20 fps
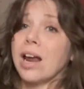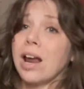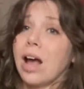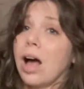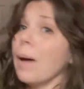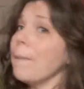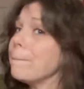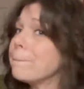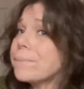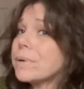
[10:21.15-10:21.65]

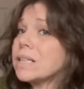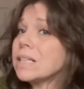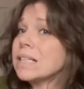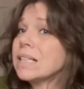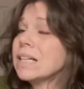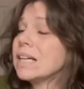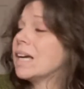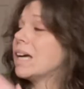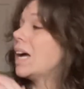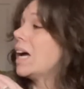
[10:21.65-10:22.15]
up.
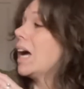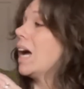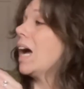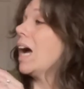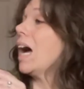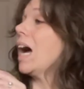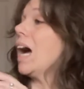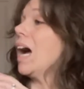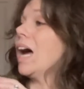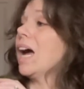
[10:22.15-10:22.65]

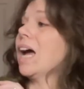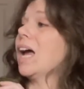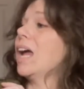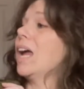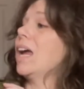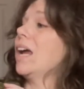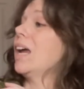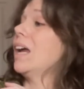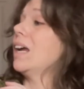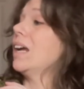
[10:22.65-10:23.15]

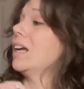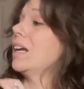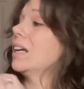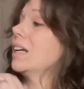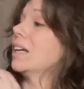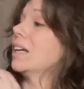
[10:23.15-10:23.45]
I